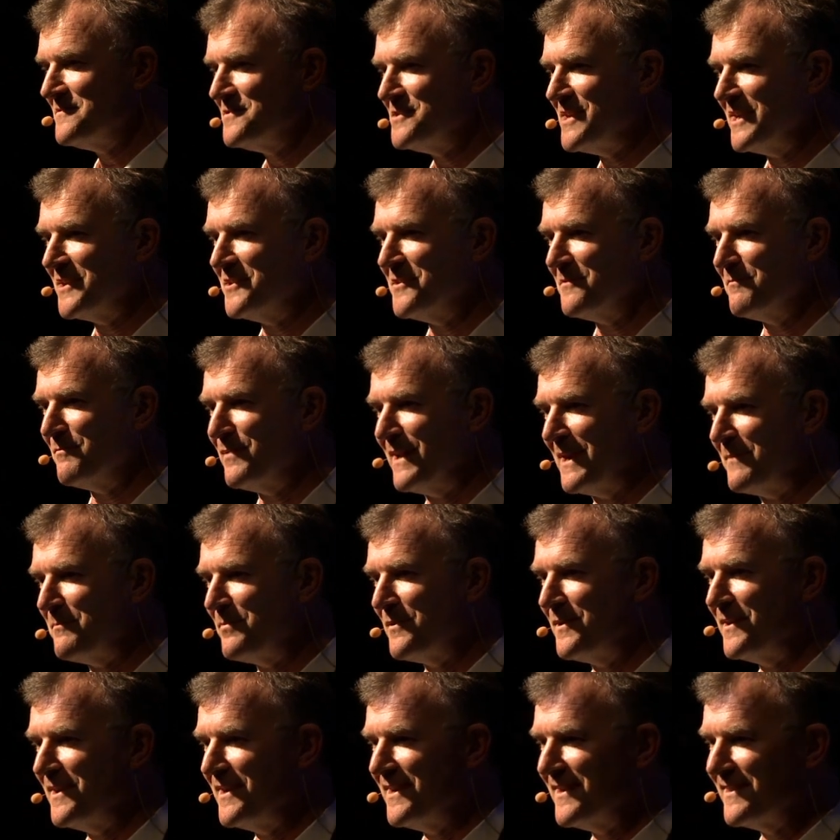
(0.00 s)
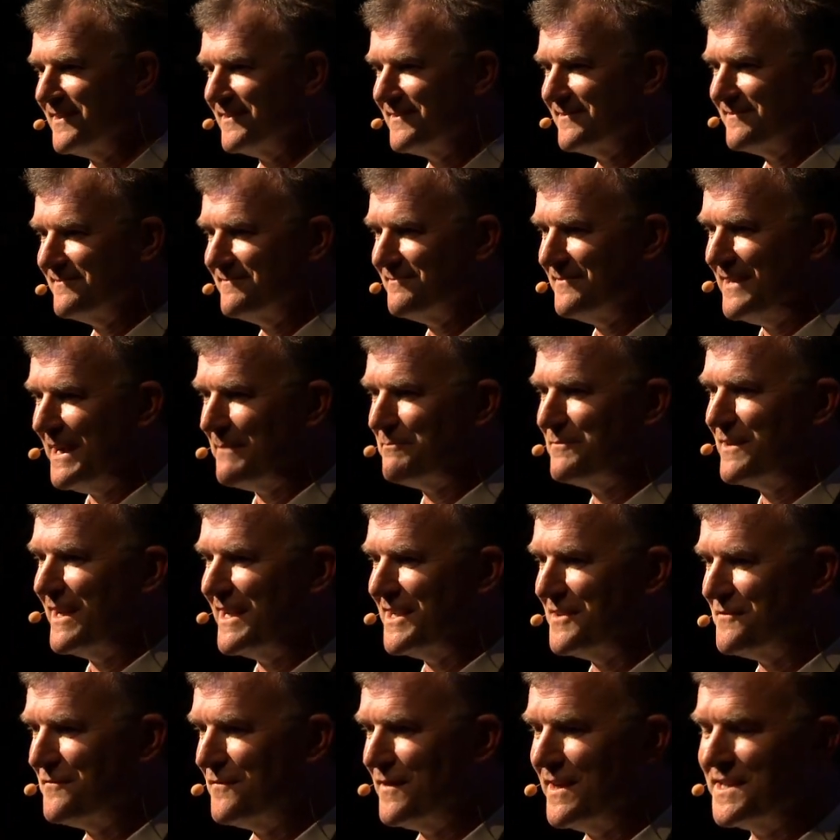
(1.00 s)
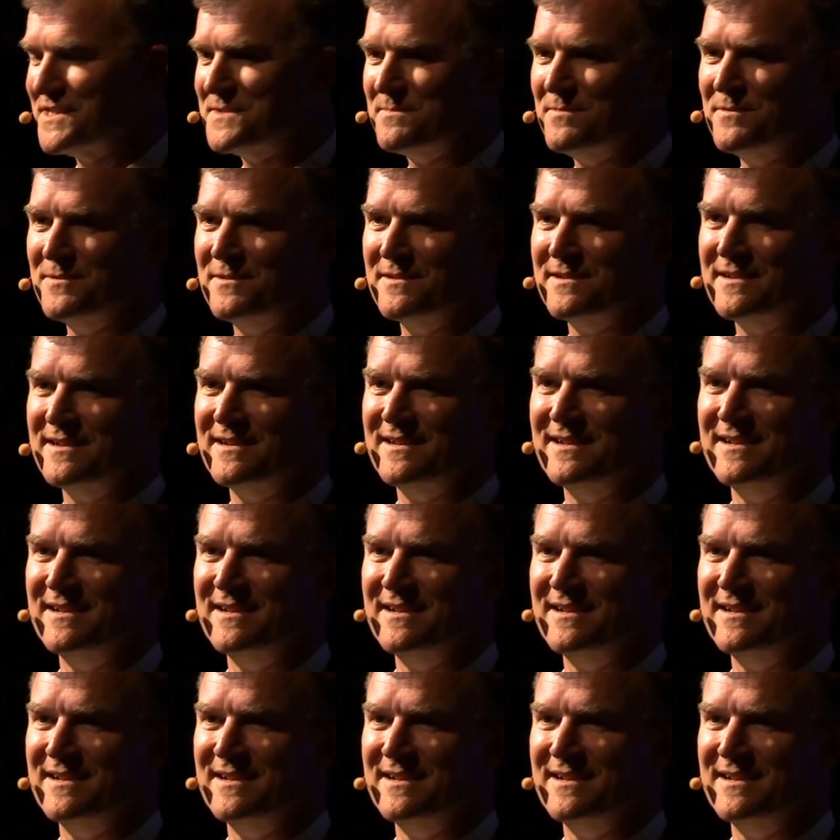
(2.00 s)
check your BlackBerry and update your Facebook.